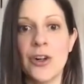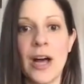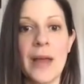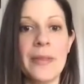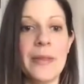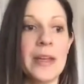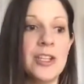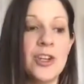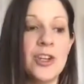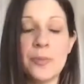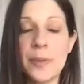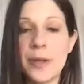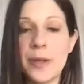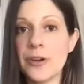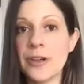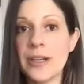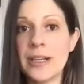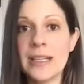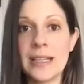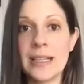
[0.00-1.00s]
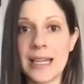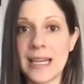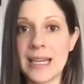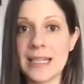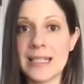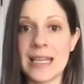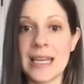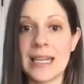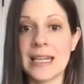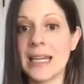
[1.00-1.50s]
And then your period, like I
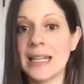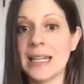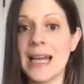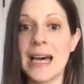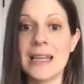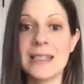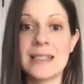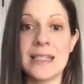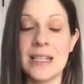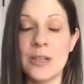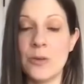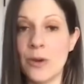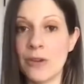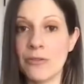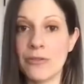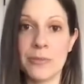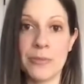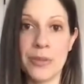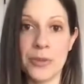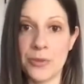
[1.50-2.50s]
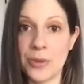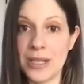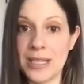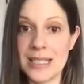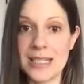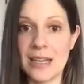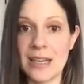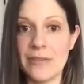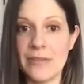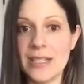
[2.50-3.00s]
said, can last anywhere from 3 to
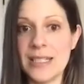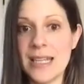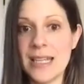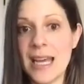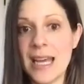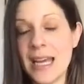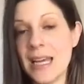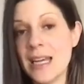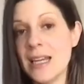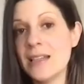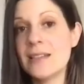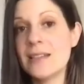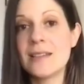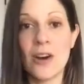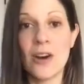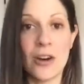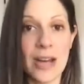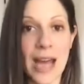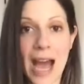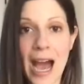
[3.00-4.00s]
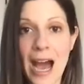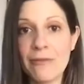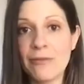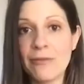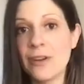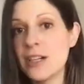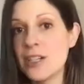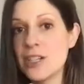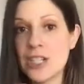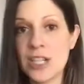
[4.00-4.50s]
7 days on
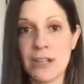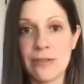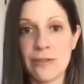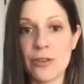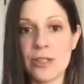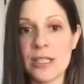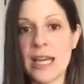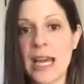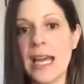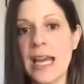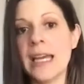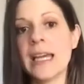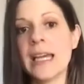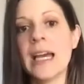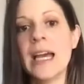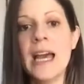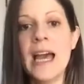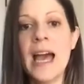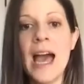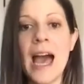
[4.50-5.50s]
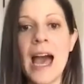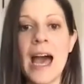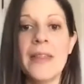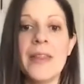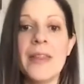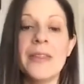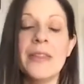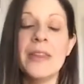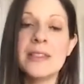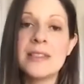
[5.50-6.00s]
average, give or take. And
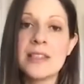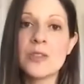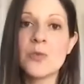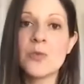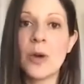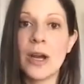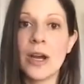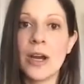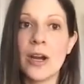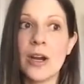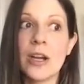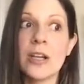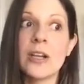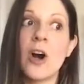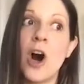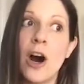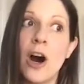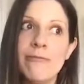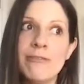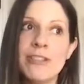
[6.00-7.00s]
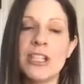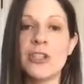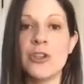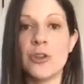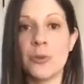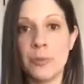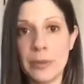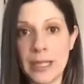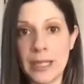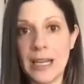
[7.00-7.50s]
then this is where often your
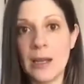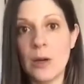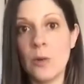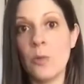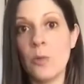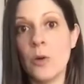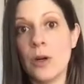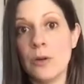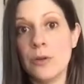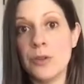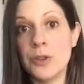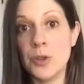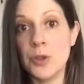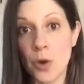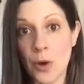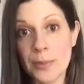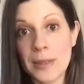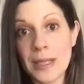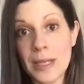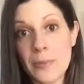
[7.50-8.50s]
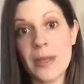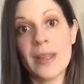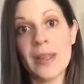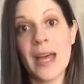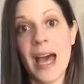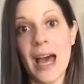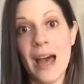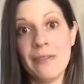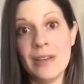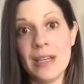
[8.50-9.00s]
bleeding will normally be the
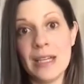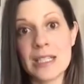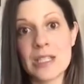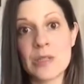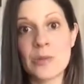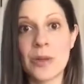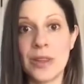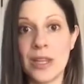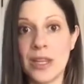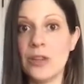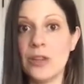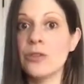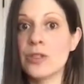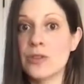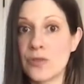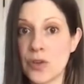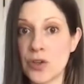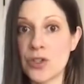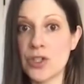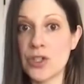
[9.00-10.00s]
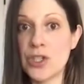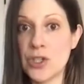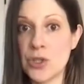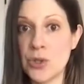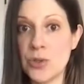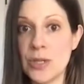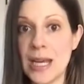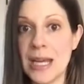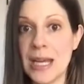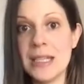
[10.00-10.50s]
heaviest within those first 2
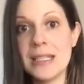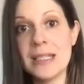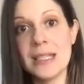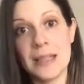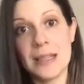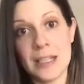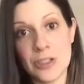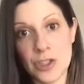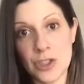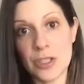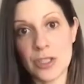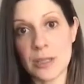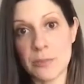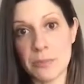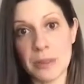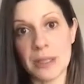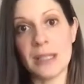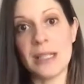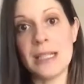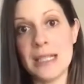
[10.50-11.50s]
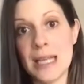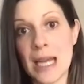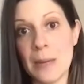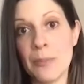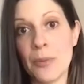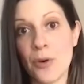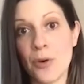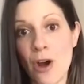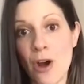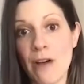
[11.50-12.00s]
days, and then should typically
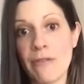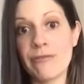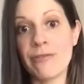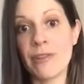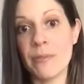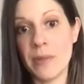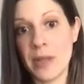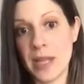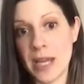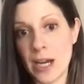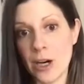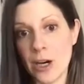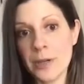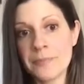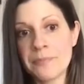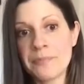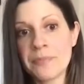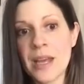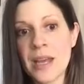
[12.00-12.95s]
taper off from there.